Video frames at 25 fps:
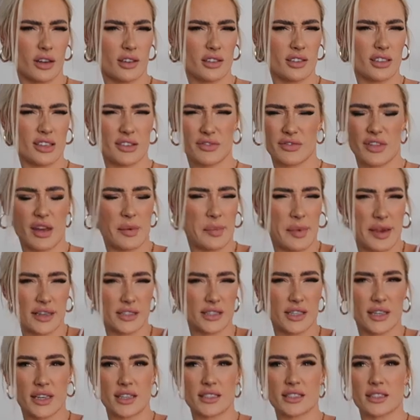one, if that
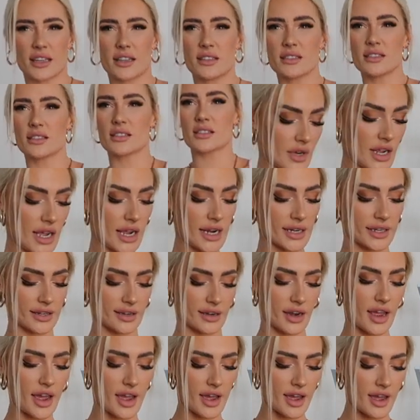makes any sense.
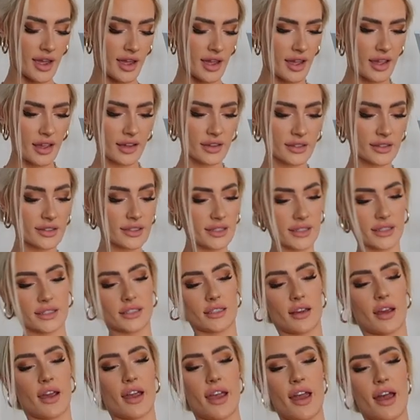
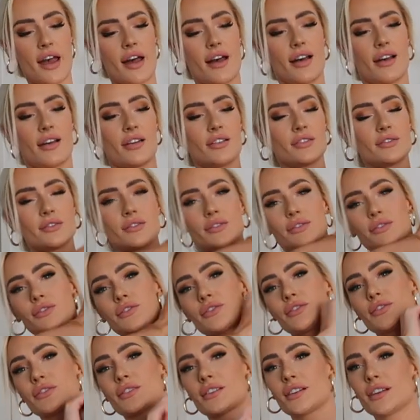Next, I have
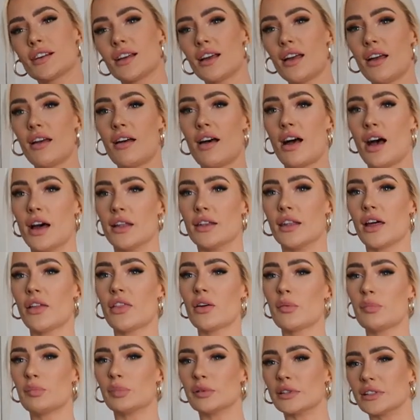
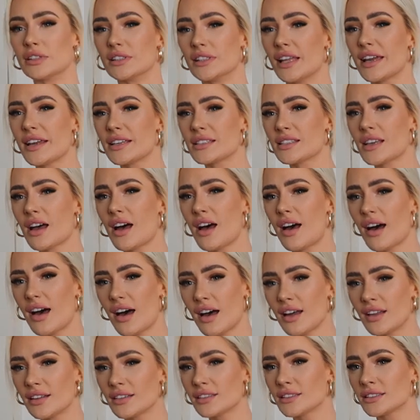another
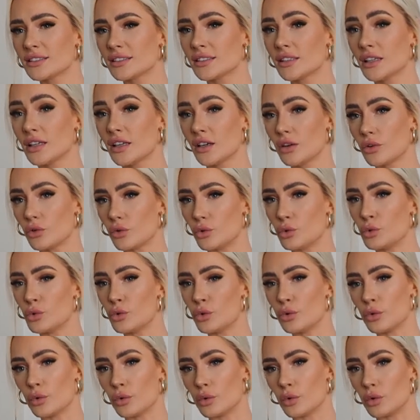blazer.
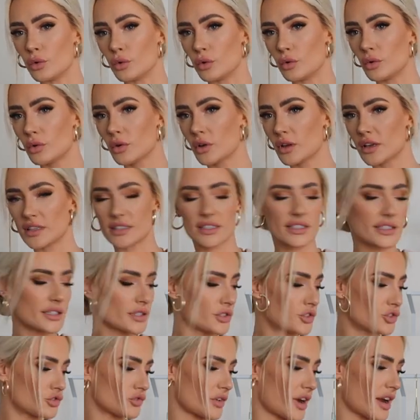Ooh, is this
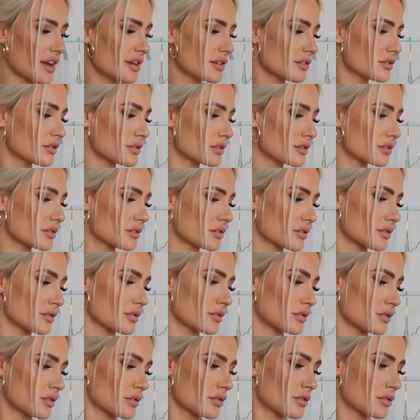a dress?